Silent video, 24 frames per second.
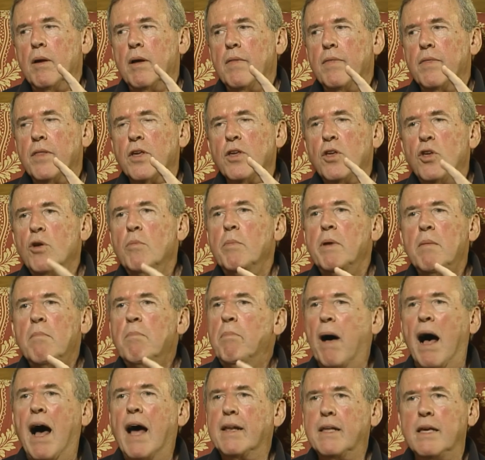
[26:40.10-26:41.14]
the human
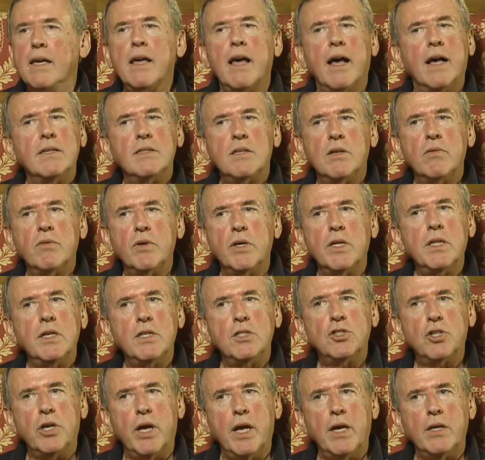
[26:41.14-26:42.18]
body hasn't really
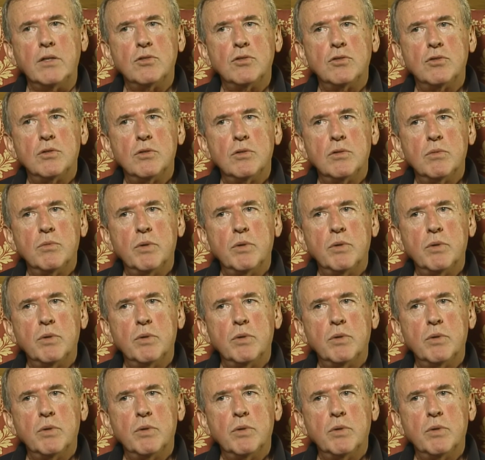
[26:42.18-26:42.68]
changed.